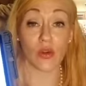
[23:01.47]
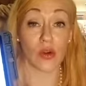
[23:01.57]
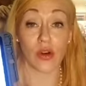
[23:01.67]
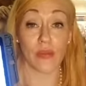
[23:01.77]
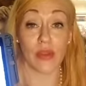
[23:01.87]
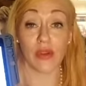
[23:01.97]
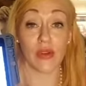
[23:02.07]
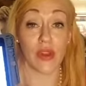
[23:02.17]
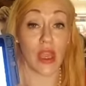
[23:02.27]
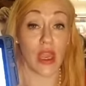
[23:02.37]
to build
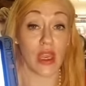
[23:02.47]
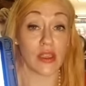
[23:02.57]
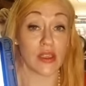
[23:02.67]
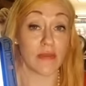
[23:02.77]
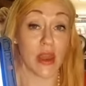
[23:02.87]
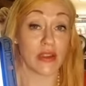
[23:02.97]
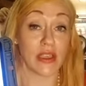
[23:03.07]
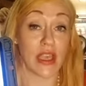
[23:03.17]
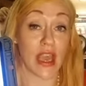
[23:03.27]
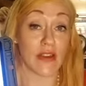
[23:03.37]
things and melt it
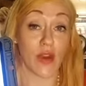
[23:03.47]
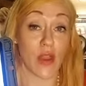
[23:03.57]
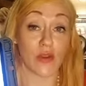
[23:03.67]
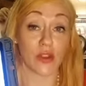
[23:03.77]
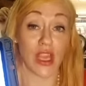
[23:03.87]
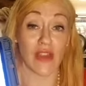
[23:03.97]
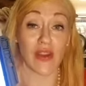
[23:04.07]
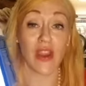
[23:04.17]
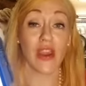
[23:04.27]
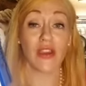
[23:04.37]
down for other stuff.
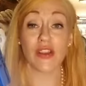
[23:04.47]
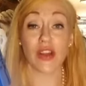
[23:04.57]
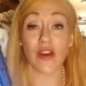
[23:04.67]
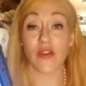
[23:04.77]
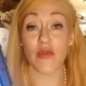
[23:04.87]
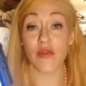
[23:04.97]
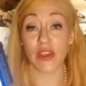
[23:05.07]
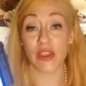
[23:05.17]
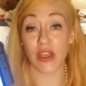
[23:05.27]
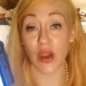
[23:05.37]
They started removing
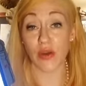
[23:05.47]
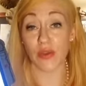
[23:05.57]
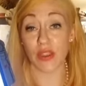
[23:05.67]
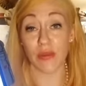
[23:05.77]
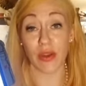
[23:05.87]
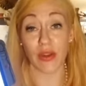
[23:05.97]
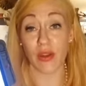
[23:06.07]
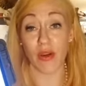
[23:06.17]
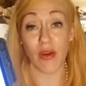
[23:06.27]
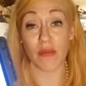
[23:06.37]
stones to build
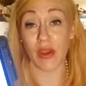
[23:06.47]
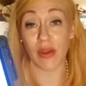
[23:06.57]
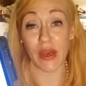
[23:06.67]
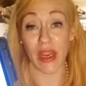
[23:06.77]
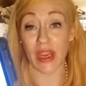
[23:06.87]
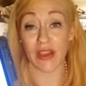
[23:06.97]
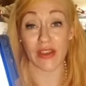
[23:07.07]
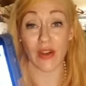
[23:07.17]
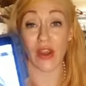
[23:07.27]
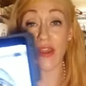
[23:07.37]
their own buildings and all that sort